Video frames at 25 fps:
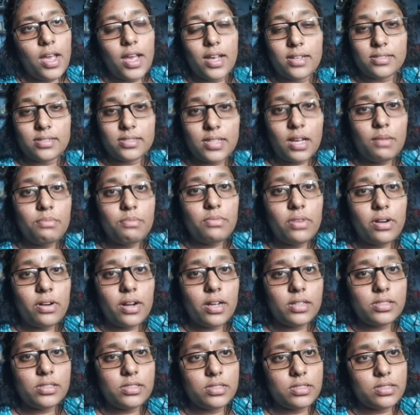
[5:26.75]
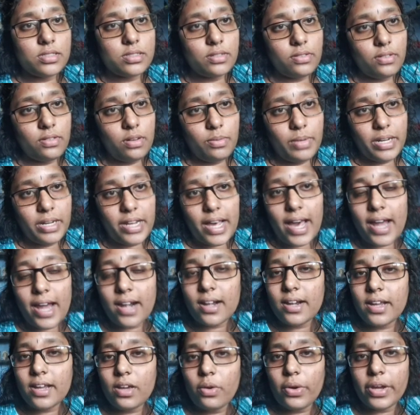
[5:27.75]
And some drugs will be
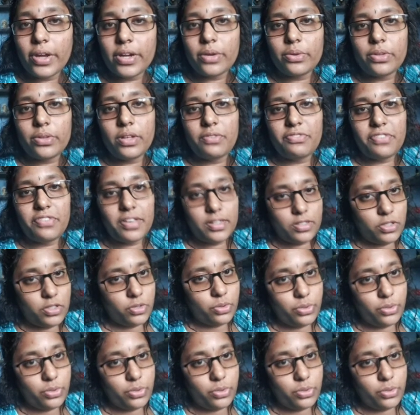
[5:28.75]
directly going to the phase